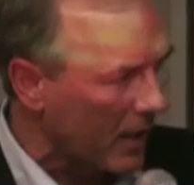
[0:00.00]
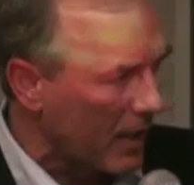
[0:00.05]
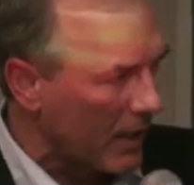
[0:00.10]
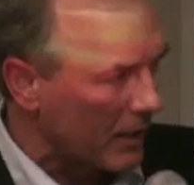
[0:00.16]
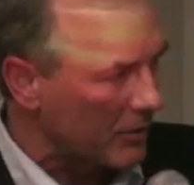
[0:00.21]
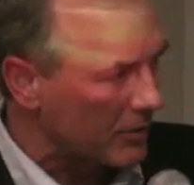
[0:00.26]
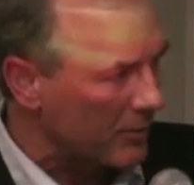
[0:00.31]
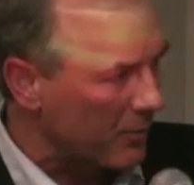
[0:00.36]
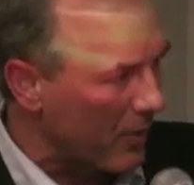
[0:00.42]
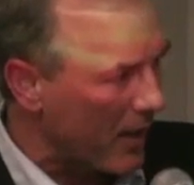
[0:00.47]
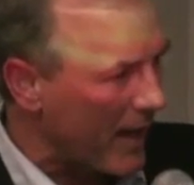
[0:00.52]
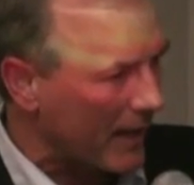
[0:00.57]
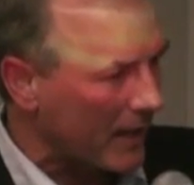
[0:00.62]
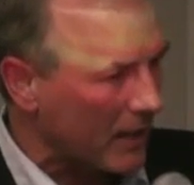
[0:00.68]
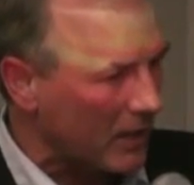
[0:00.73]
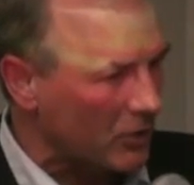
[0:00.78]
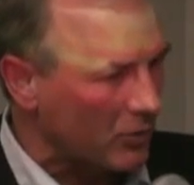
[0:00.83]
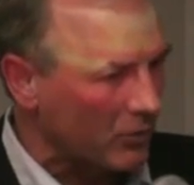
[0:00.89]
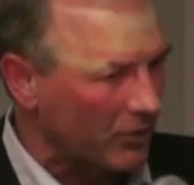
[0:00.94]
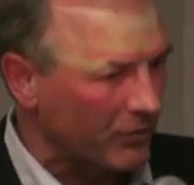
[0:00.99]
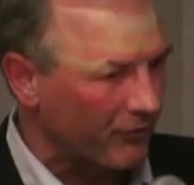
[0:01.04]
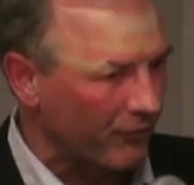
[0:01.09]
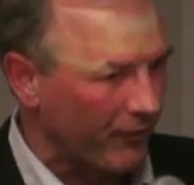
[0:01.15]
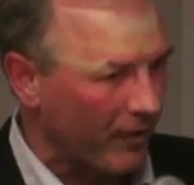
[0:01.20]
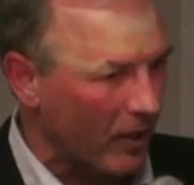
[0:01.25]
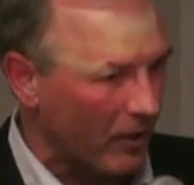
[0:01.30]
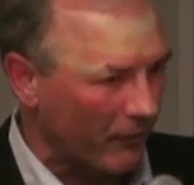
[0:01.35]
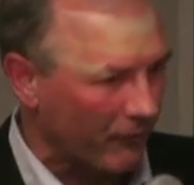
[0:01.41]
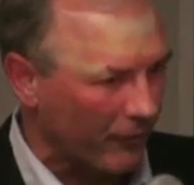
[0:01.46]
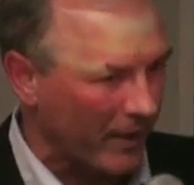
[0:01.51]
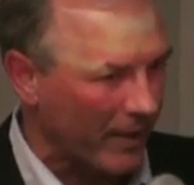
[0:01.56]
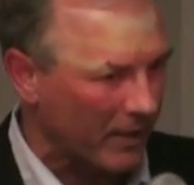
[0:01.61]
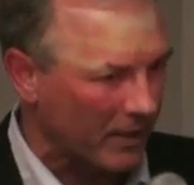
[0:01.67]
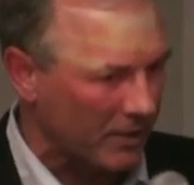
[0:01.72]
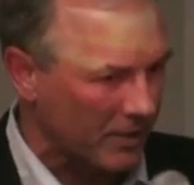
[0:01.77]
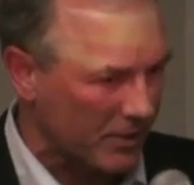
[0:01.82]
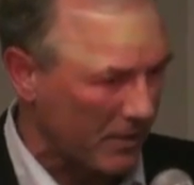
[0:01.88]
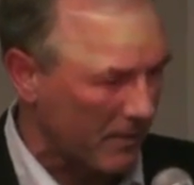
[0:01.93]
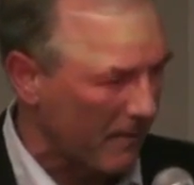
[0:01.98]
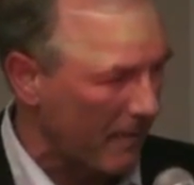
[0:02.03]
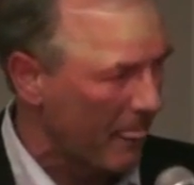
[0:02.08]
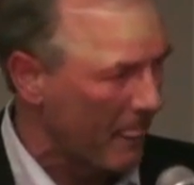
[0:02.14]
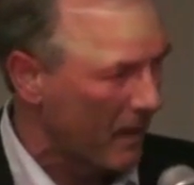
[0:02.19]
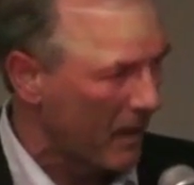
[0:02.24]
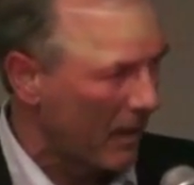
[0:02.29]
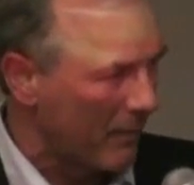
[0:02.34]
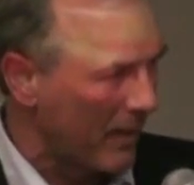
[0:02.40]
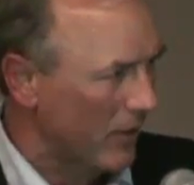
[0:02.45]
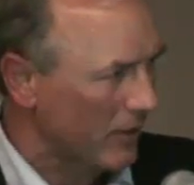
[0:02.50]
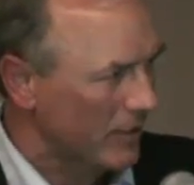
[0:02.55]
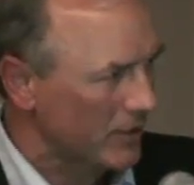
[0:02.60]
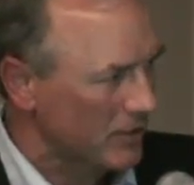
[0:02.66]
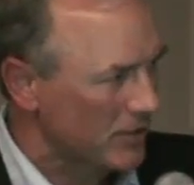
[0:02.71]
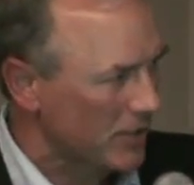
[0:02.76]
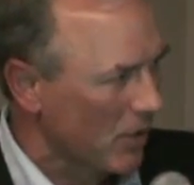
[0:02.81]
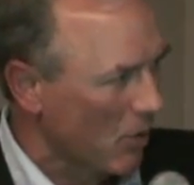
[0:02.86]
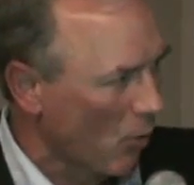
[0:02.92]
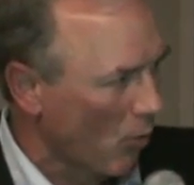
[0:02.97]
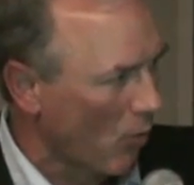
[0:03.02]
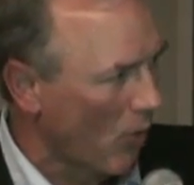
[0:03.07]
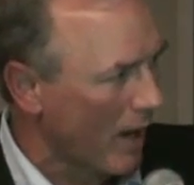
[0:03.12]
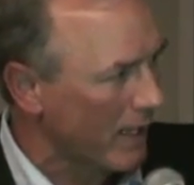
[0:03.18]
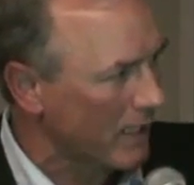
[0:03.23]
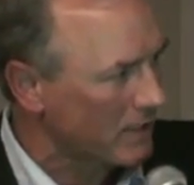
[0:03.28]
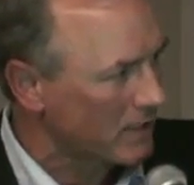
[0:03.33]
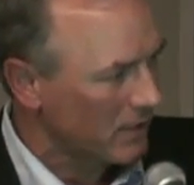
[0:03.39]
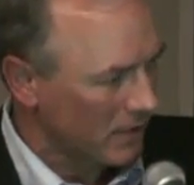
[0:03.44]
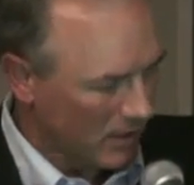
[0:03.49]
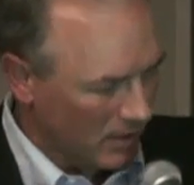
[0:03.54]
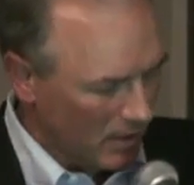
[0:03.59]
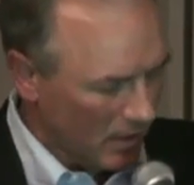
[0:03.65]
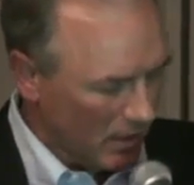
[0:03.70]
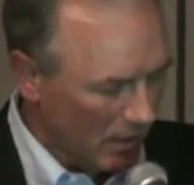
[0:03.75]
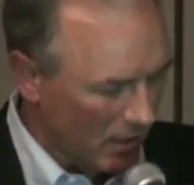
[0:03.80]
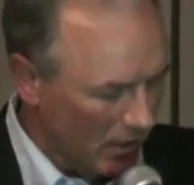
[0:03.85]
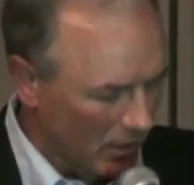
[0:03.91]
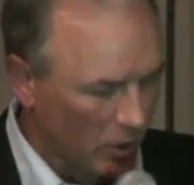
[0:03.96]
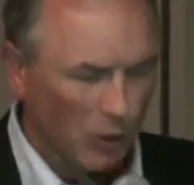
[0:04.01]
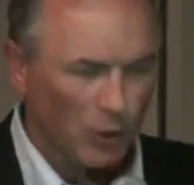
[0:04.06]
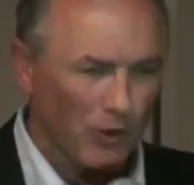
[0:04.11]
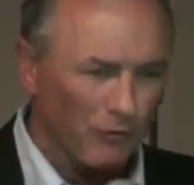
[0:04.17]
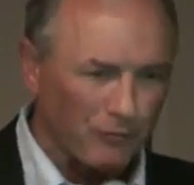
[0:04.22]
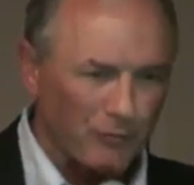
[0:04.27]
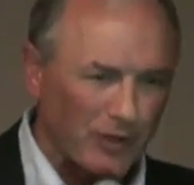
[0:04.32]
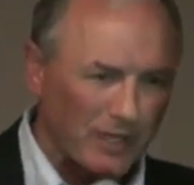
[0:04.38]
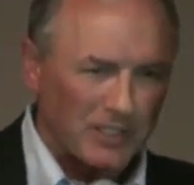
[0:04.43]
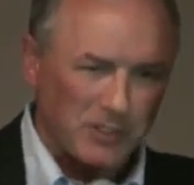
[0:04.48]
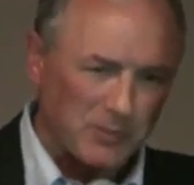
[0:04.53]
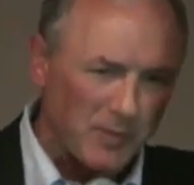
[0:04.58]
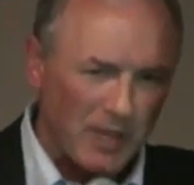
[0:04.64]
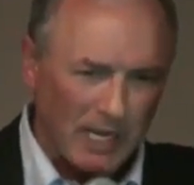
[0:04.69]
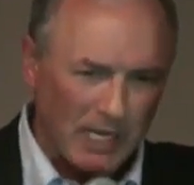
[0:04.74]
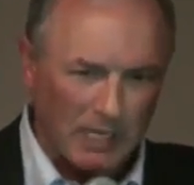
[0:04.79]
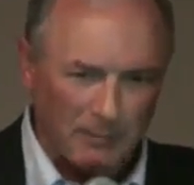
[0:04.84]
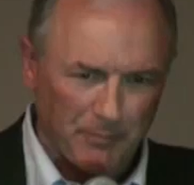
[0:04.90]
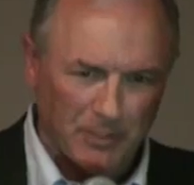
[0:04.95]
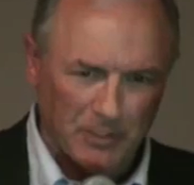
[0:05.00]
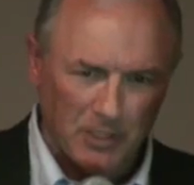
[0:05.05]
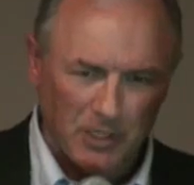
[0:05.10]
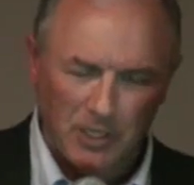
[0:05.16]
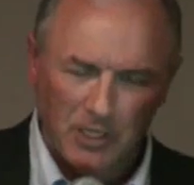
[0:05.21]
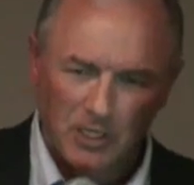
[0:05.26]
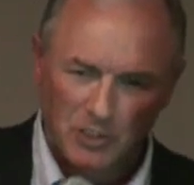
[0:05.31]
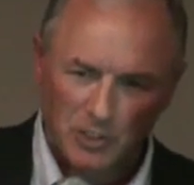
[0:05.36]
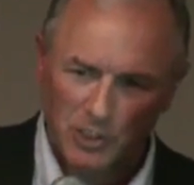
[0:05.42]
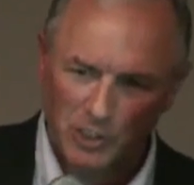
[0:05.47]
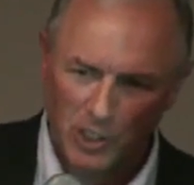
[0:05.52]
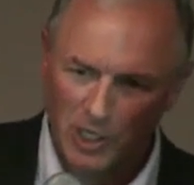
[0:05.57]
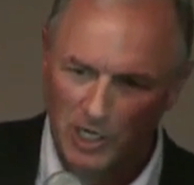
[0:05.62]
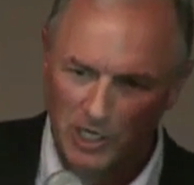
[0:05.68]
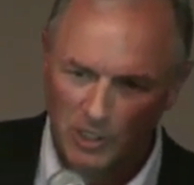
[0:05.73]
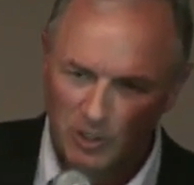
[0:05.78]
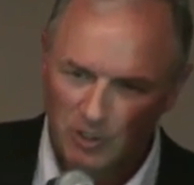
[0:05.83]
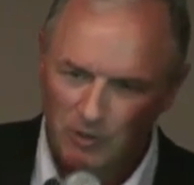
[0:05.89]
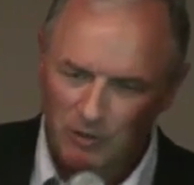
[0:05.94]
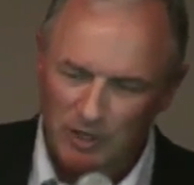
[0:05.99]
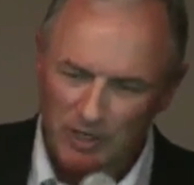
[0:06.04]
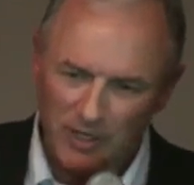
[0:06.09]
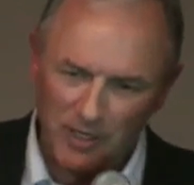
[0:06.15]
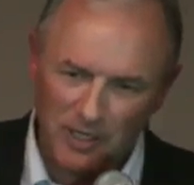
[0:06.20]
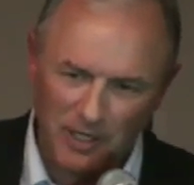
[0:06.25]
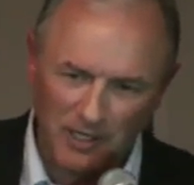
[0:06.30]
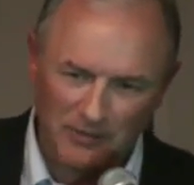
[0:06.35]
He was bragging to his friends about his white girlfriends back up in Chicago.